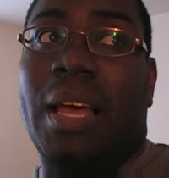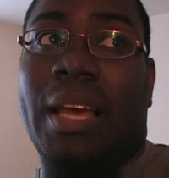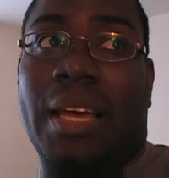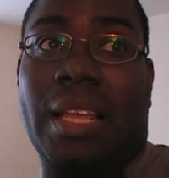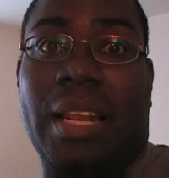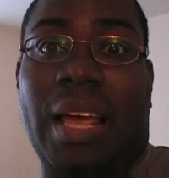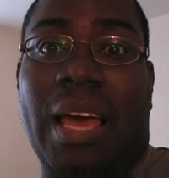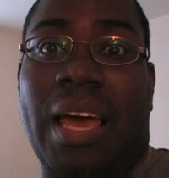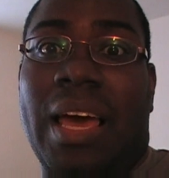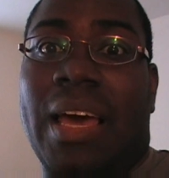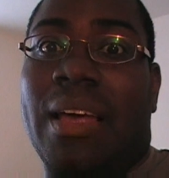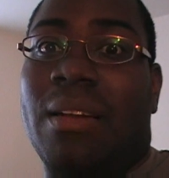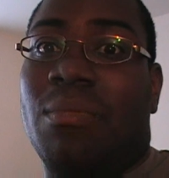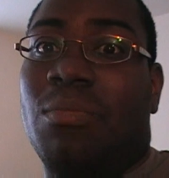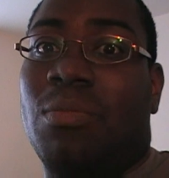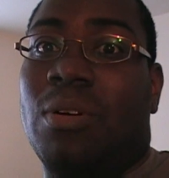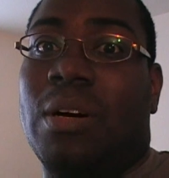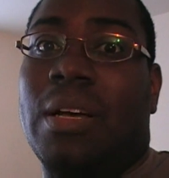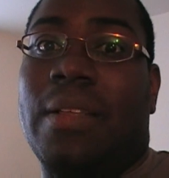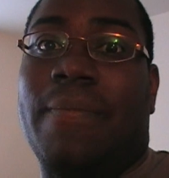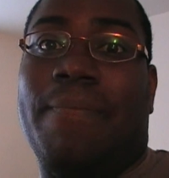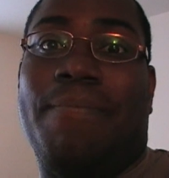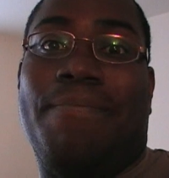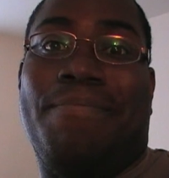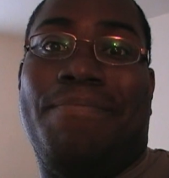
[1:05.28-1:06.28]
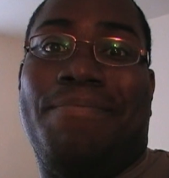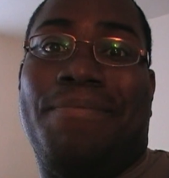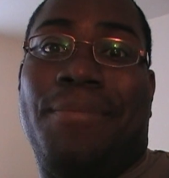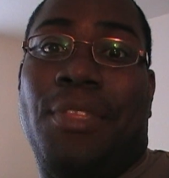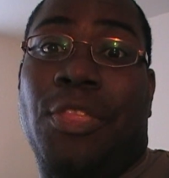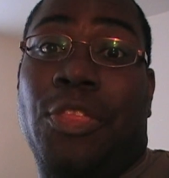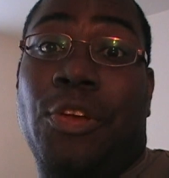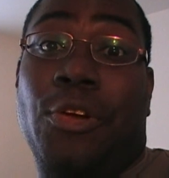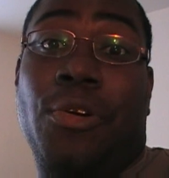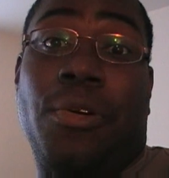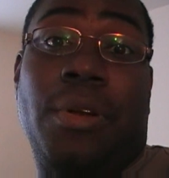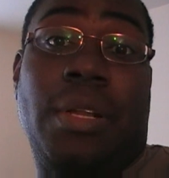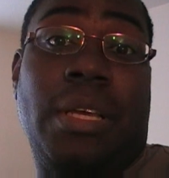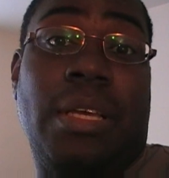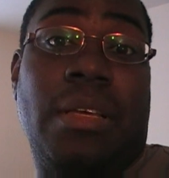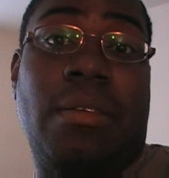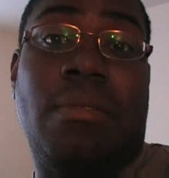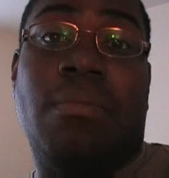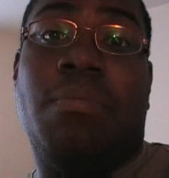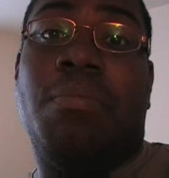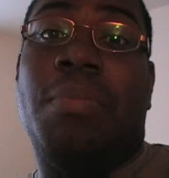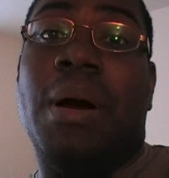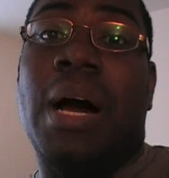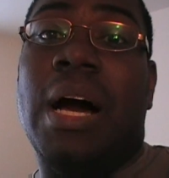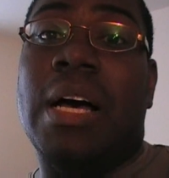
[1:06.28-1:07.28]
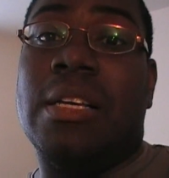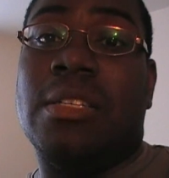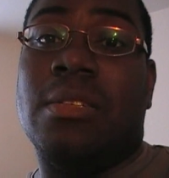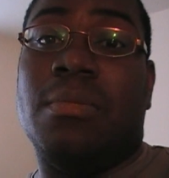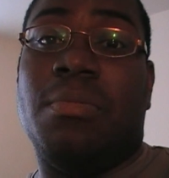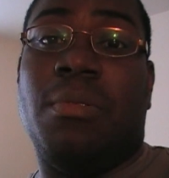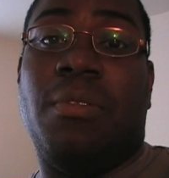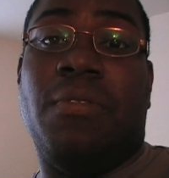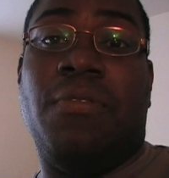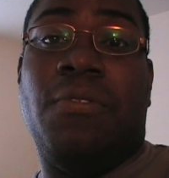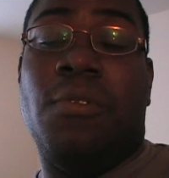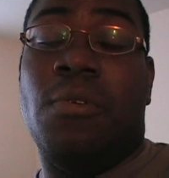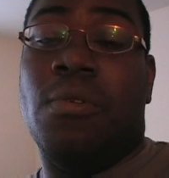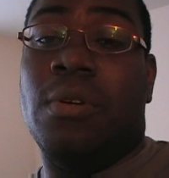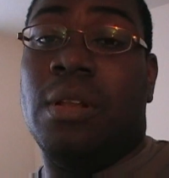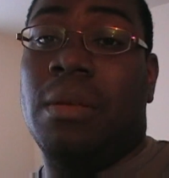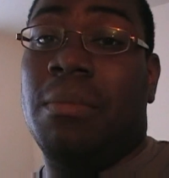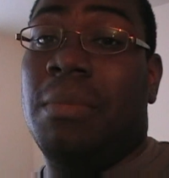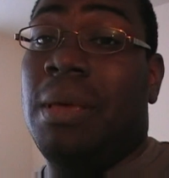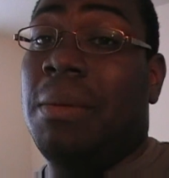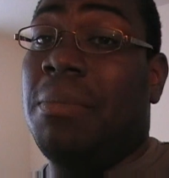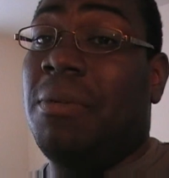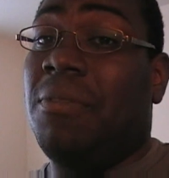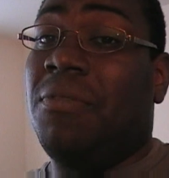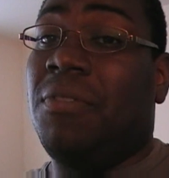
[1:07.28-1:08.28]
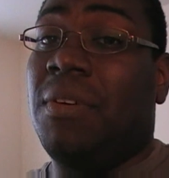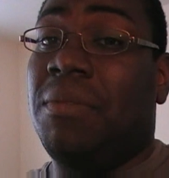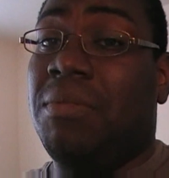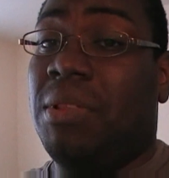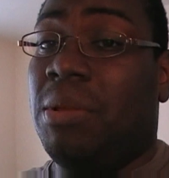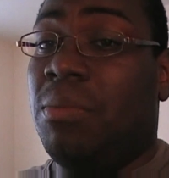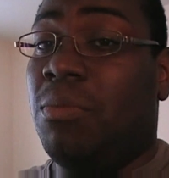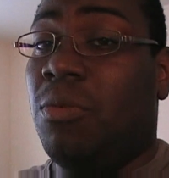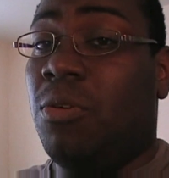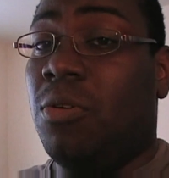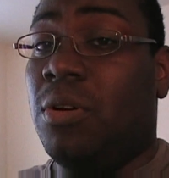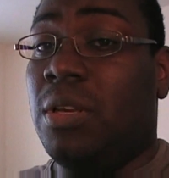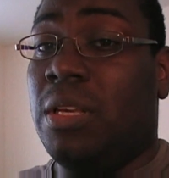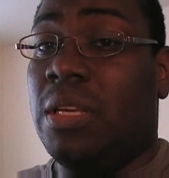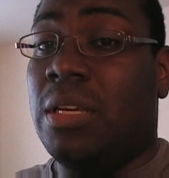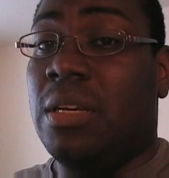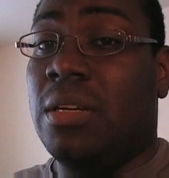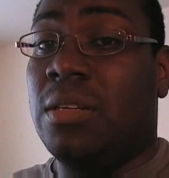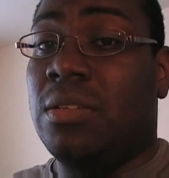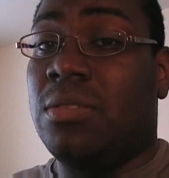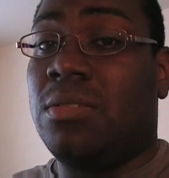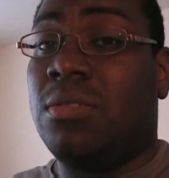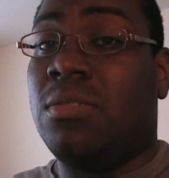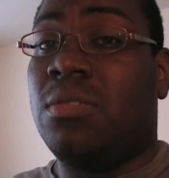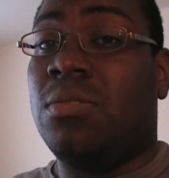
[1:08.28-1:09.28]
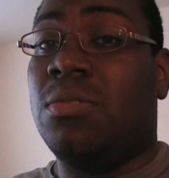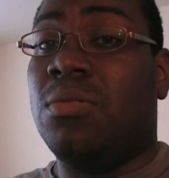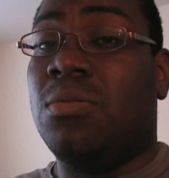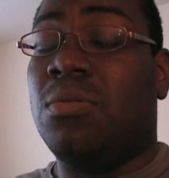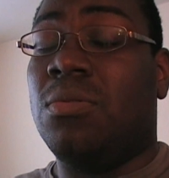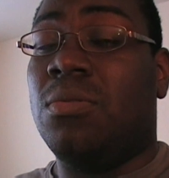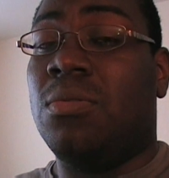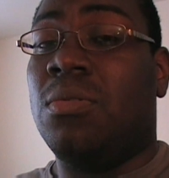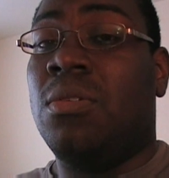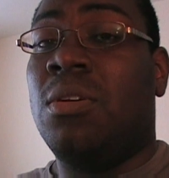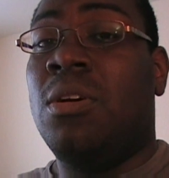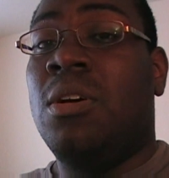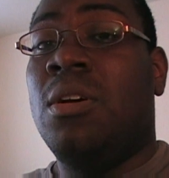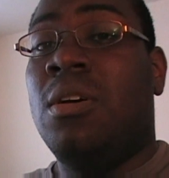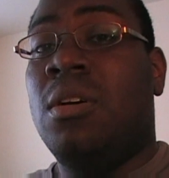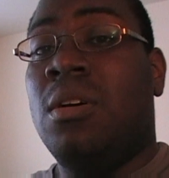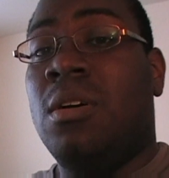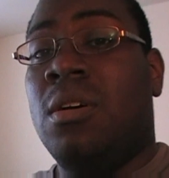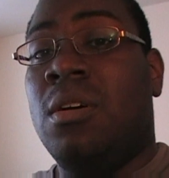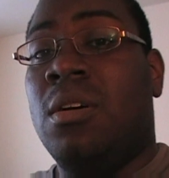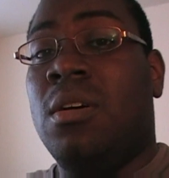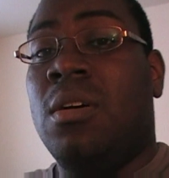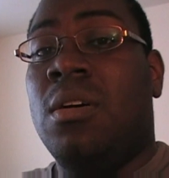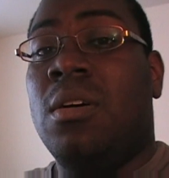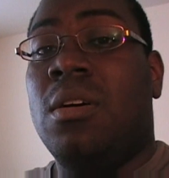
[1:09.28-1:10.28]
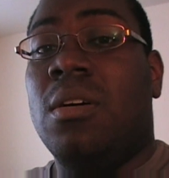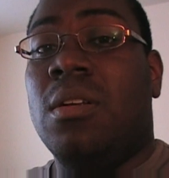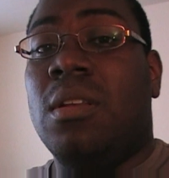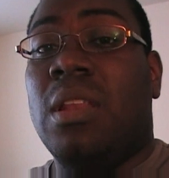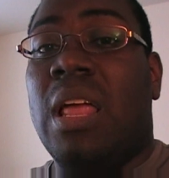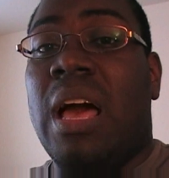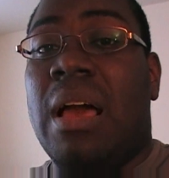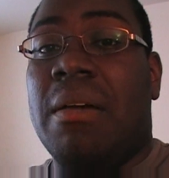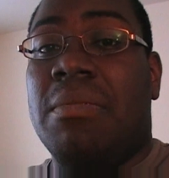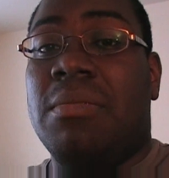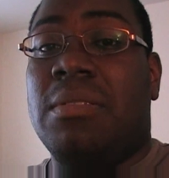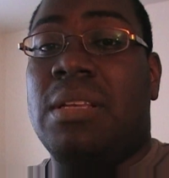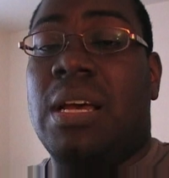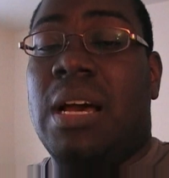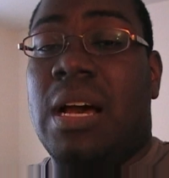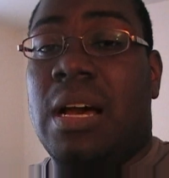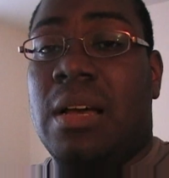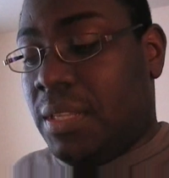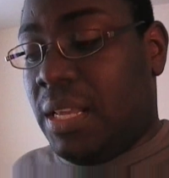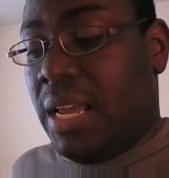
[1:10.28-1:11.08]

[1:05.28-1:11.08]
that could add, 30, possibly 40, maybe 50 more years to her lifetime.